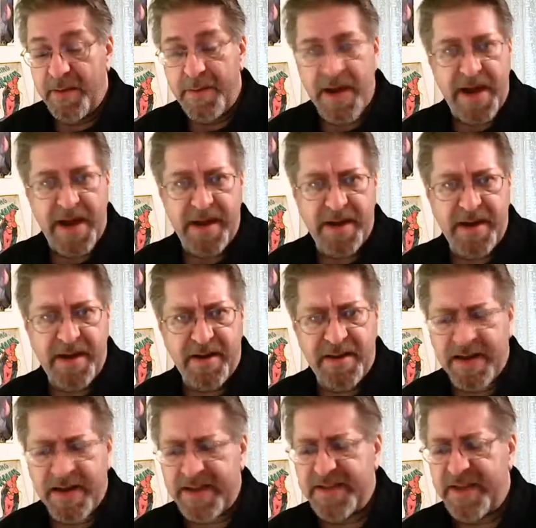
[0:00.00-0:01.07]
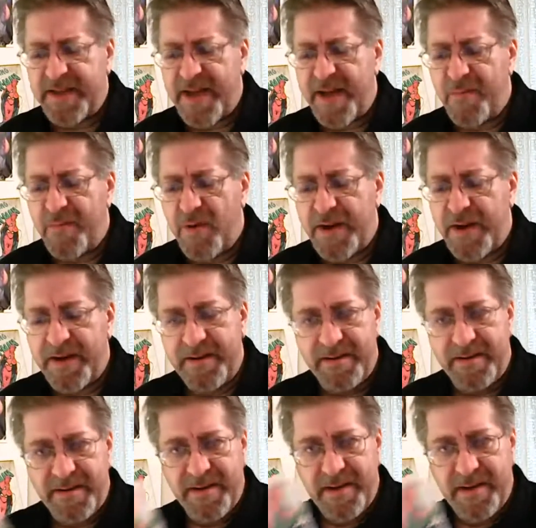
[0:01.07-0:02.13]
But I didn't care. Like I said, I wanted
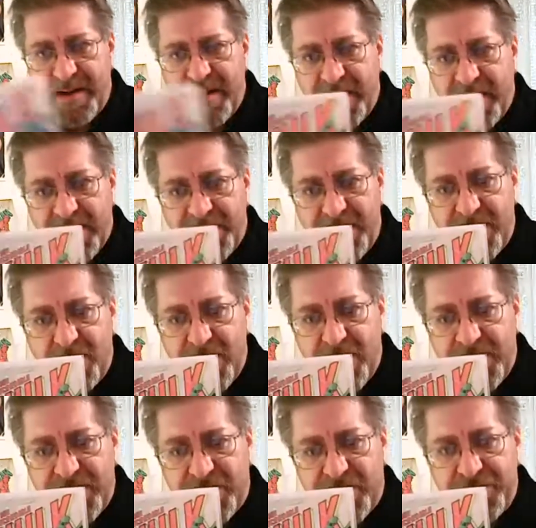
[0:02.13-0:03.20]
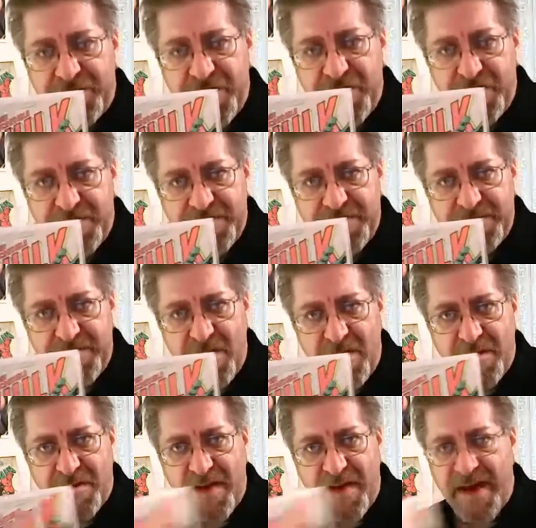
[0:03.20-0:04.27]
Jolton Joe's
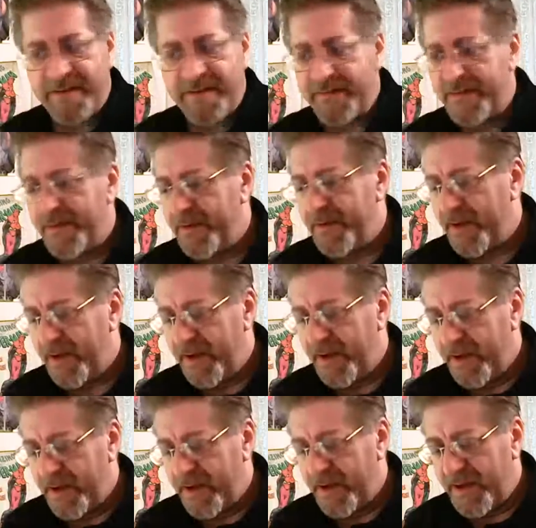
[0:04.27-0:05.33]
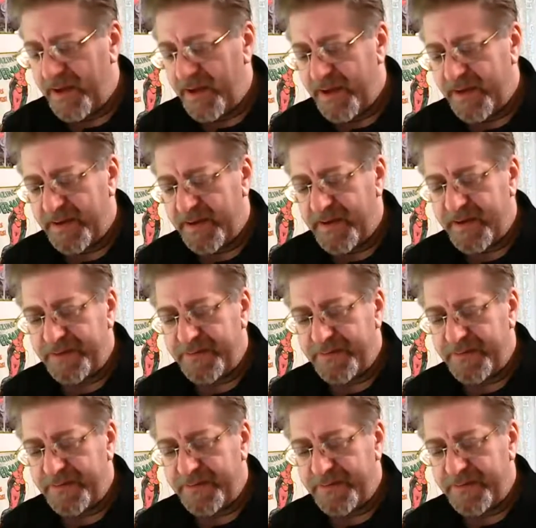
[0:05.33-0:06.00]
autograph, and